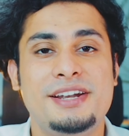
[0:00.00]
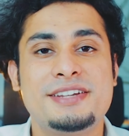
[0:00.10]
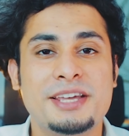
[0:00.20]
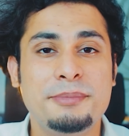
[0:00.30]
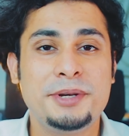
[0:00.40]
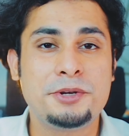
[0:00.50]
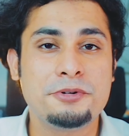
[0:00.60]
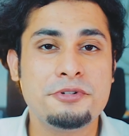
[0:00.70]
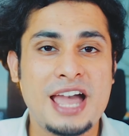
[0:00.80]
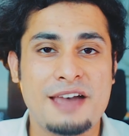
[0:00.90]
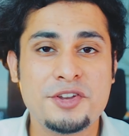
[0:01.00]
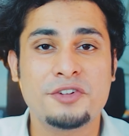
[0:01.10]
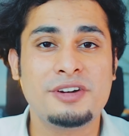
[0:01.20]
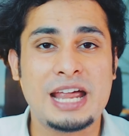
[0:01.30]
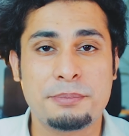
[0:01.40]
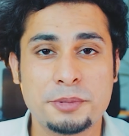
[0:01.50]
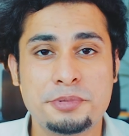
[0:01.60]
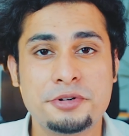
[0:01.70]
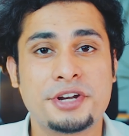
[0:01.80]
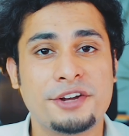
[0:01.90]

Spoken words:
It's a bit too heavy of a laptop to